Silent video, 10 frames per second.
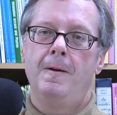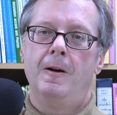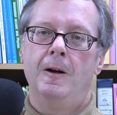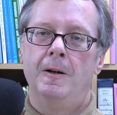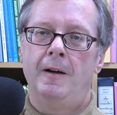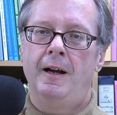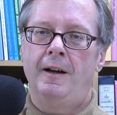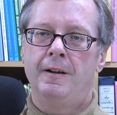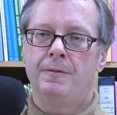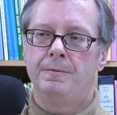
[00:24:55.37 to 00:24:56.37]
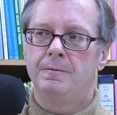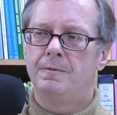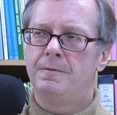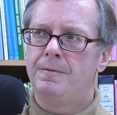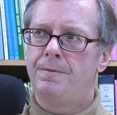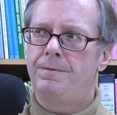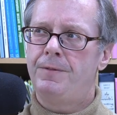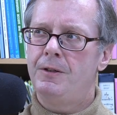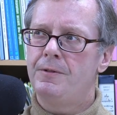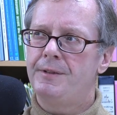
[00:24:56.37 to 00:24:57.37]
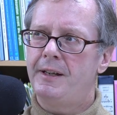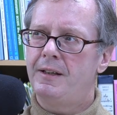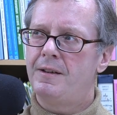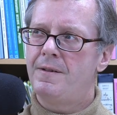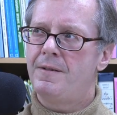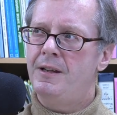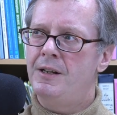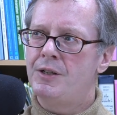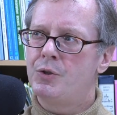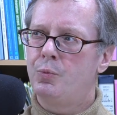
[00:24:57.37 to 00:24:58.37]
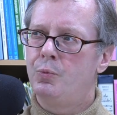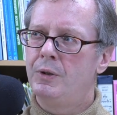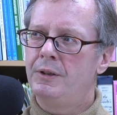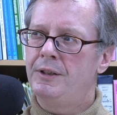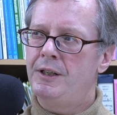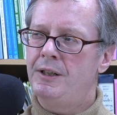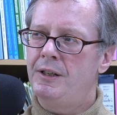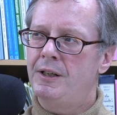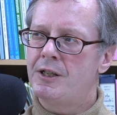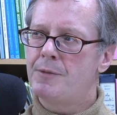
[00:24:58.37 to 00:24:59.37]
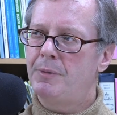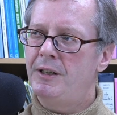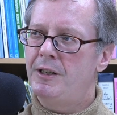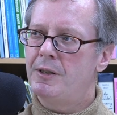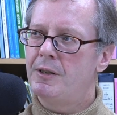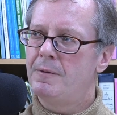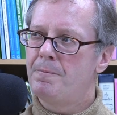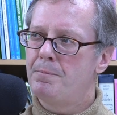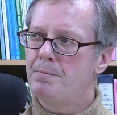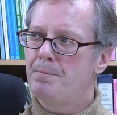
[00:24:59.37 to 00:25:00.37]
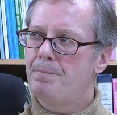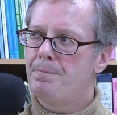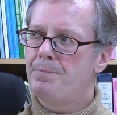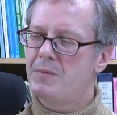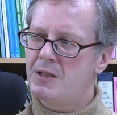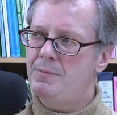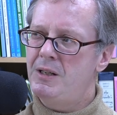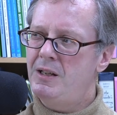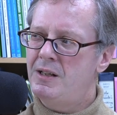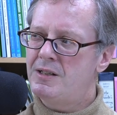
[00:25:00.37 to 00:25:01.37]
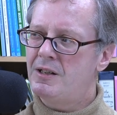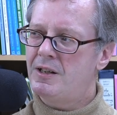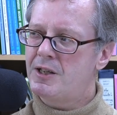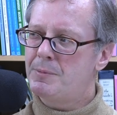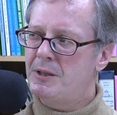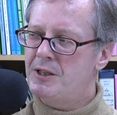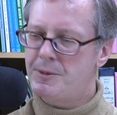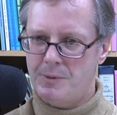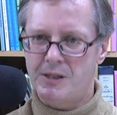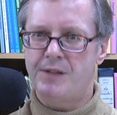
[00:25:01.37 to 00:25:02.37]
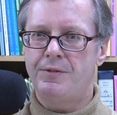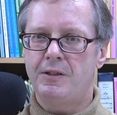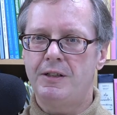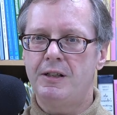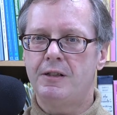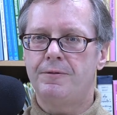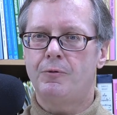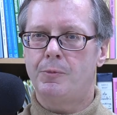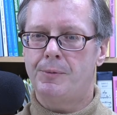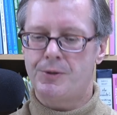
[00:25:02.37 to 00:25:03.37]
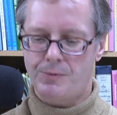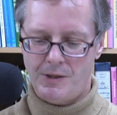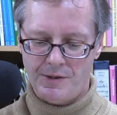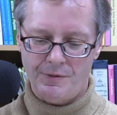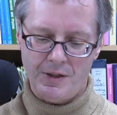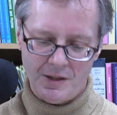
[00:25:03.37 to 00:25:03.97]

I don't feel like it's really explained to me, it's not explained specifically enough or persuasively